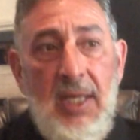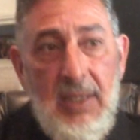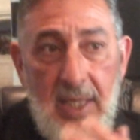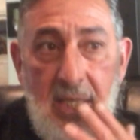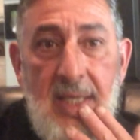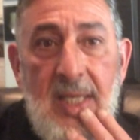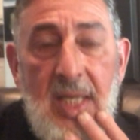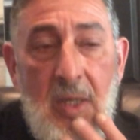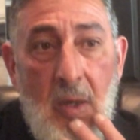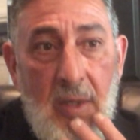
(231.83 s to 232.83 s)
that he
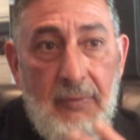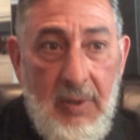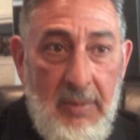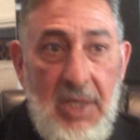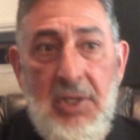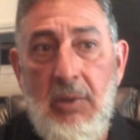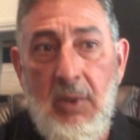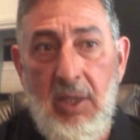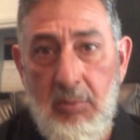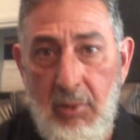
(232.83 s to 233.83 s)
did on
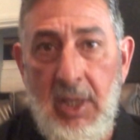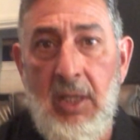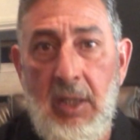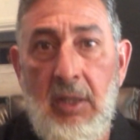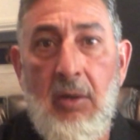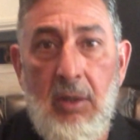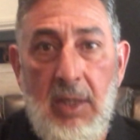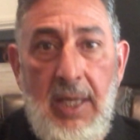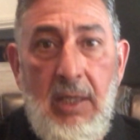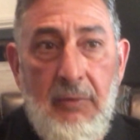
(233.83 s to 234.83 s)
Freemasonry and bringing in Our
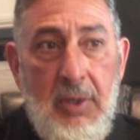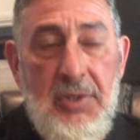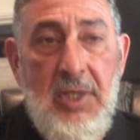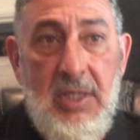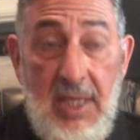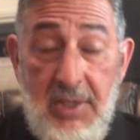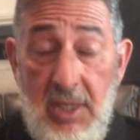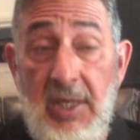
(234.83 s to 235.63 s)
Lady of Good Success and a